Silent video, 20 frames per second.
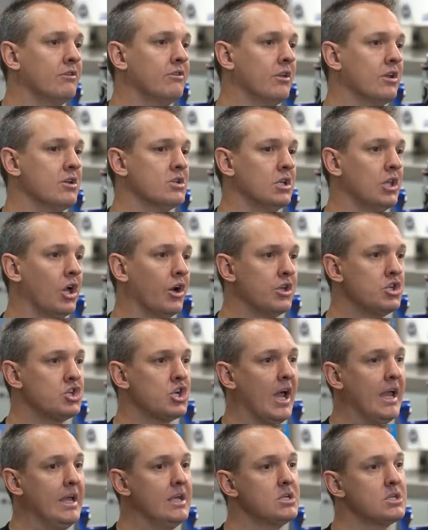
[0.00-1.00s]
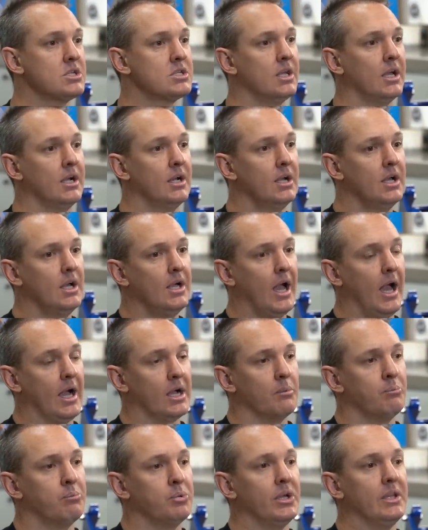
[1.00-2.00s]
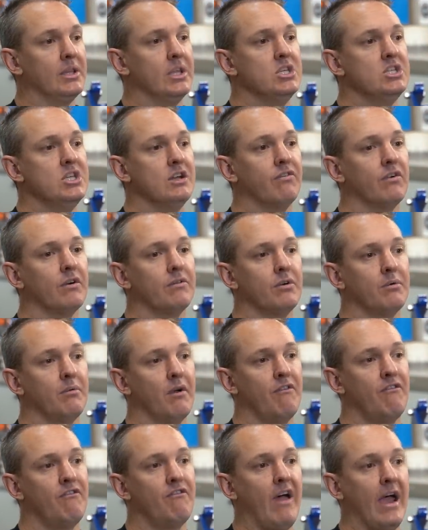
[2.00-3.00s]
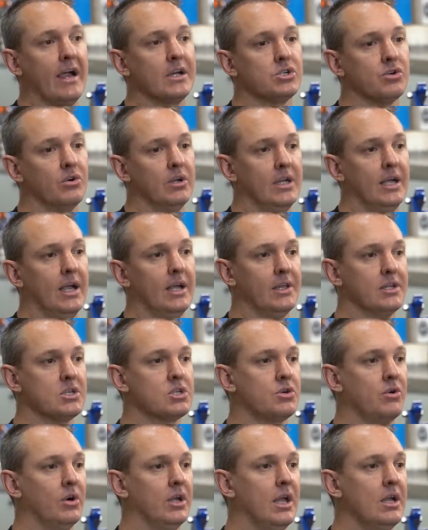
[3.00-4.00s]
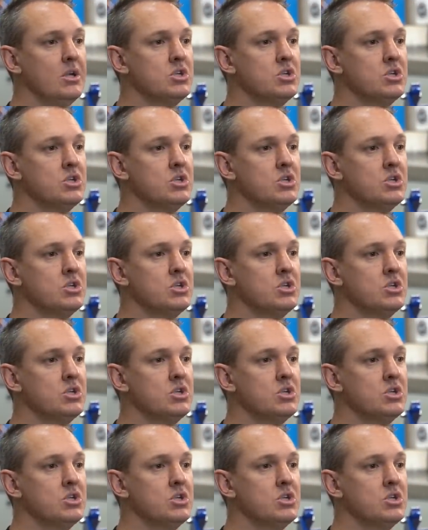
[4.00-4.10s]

So there's a lot of changes that are completely different from a factory LS3